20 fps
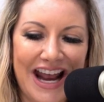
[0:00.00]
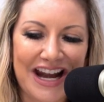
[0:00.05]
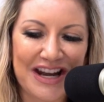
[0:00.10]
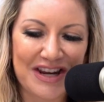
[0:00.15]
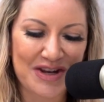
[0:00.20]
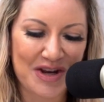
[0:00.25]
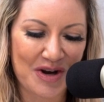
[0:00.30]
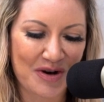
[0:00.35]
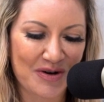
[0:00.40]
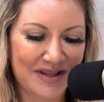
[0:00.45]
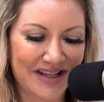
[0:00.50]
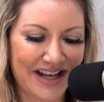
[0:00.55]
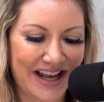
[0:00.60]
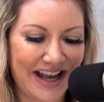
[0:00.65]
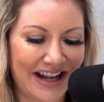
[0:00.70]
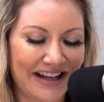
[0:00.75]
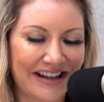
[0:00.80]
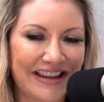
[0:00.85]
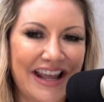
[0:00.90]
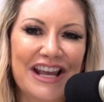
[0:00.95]
and years
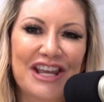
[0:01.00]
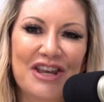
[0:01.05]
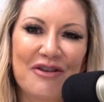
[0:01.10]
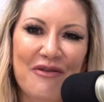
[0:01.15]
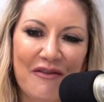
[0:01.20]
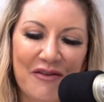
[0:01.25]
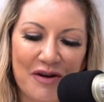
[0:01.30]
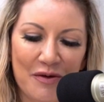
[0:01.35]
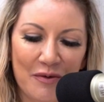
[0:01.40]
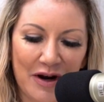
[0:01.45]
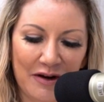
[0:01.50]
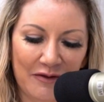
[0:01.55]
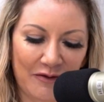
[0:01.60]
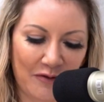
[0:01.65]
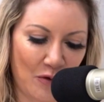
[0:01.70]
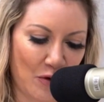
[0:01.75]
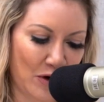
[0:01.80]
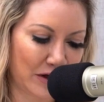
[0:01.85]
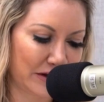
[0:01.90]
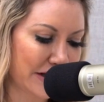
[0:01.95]
ahead. Thank you, everyone,
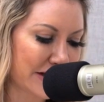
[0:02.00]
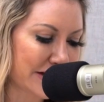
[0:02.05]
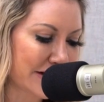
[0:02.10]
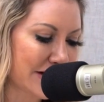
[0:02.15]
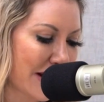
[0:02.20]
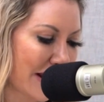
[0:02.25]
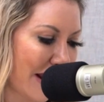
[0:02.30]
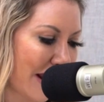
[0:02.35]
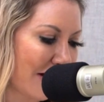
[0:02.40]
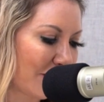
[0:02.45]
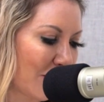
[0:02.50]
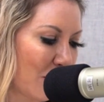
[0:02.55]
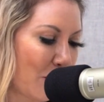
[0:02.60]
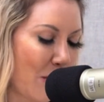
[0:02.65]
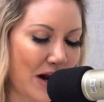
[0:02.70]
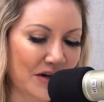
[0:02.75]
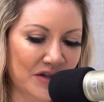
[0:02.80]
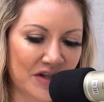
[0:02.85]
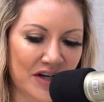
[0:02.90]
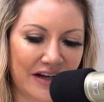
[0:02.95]
for listening and for
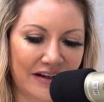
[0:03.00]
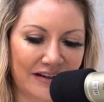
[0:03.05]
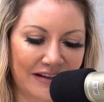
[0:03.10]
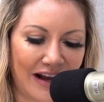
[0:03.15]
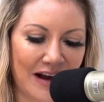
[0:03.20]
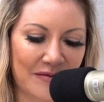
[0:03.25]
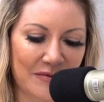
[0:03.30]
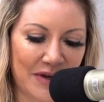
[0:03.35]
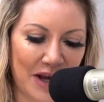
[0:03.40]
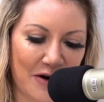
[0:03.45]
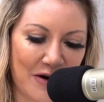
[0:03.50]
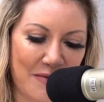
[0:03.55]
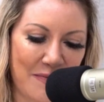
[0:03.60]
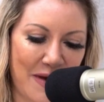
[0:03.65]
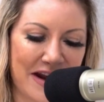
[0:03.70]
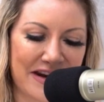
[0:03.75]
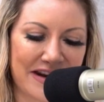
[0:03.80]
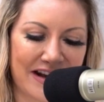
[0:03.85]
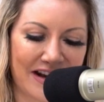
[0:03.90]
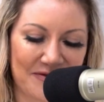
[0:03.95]
watching. I'm Carey
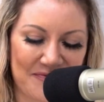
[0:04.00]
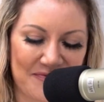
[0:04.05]
Pena.